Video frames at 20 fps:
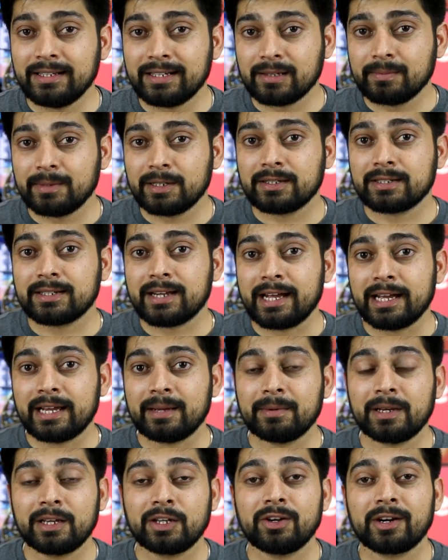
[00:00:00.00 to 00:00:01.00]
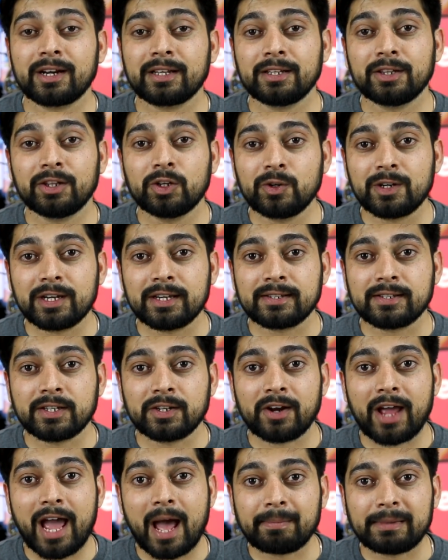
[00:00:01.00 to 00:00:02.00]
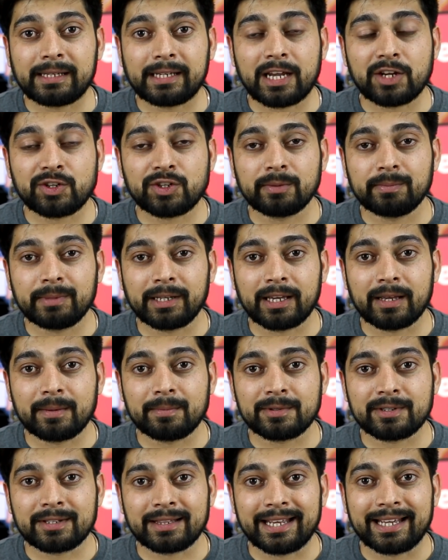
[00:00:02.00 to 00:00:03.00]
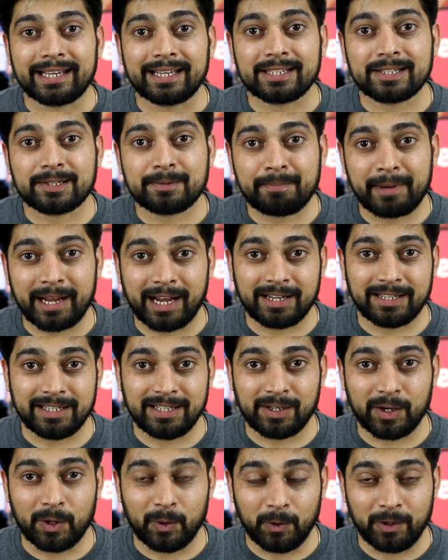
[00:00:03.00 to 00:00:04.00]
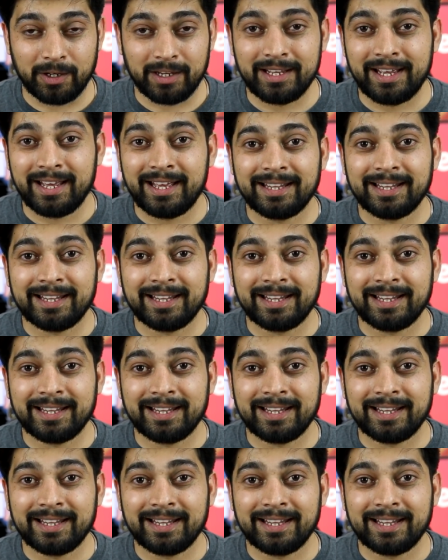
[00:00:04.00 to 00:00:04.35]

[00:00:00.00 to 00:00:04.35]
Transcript: a little bit of time, you're going to notice that your application becomes like a spaghetti code.